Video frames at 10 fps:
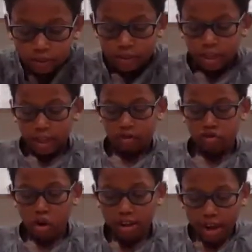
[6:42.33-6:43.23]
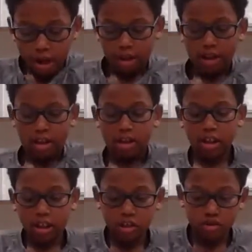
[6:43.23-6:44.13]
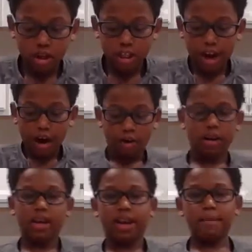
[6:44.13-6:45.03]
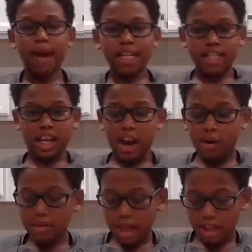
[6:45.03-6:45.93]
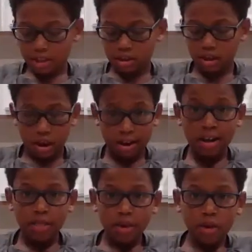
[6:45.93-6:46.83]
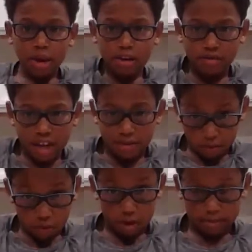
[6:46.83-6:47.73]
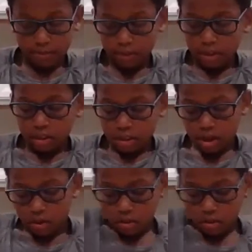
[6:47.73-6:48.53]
Like roll it out, like stretch it out. It might tear, but that's good. The dough can reform. So